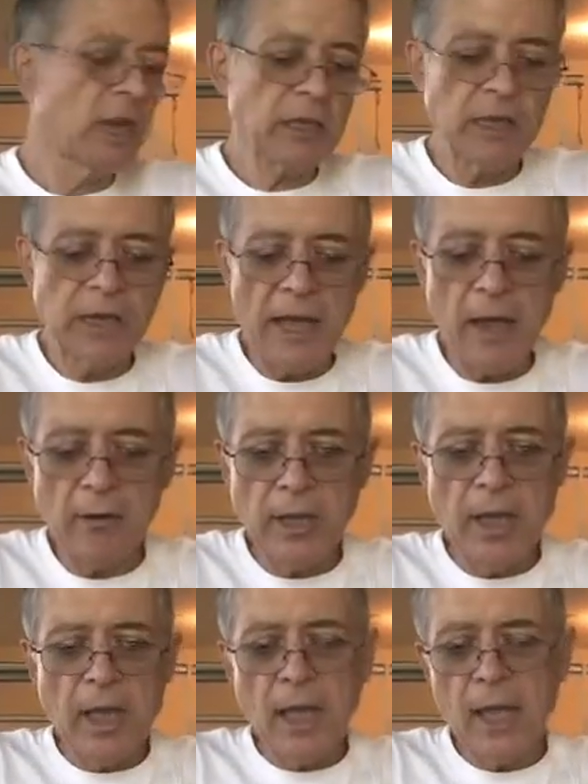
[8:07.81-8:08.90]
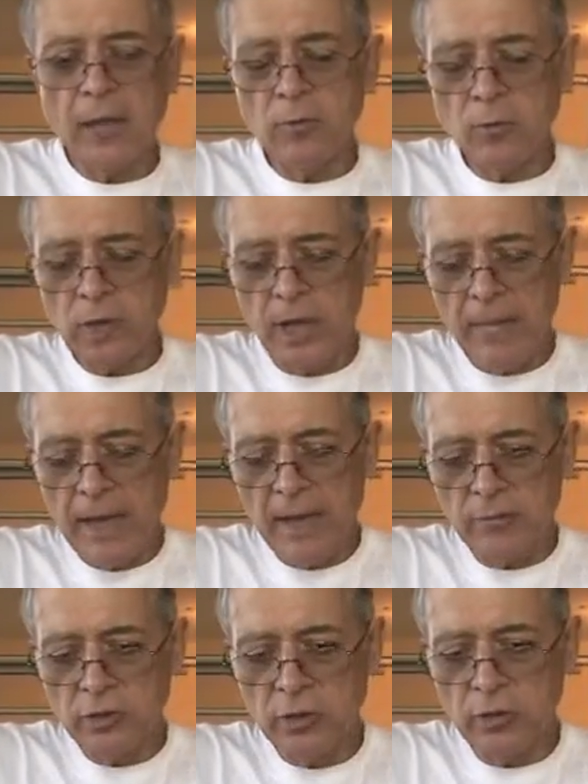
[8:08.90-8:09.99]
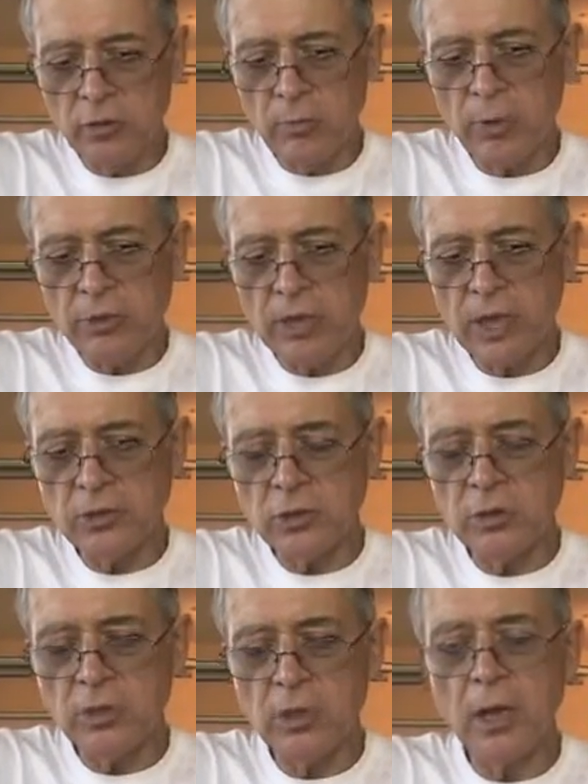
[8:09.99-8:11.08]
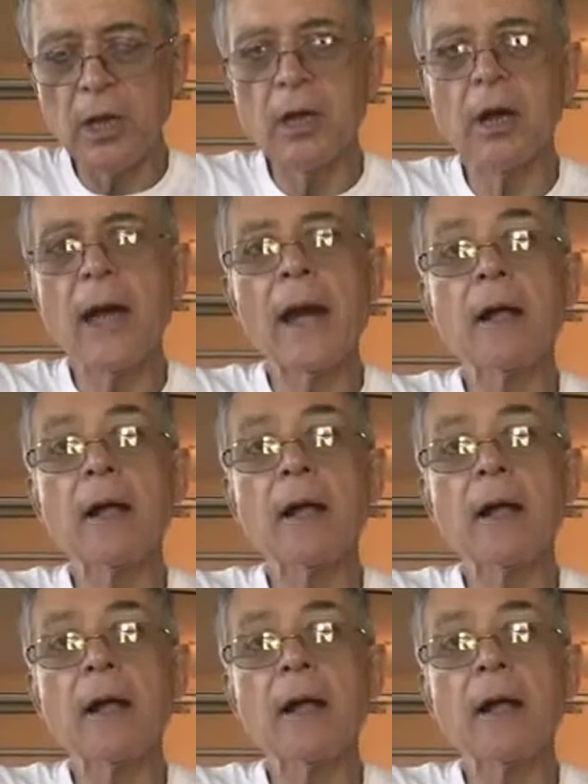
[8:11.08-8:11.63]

checked it out and it will come out to a potential uh,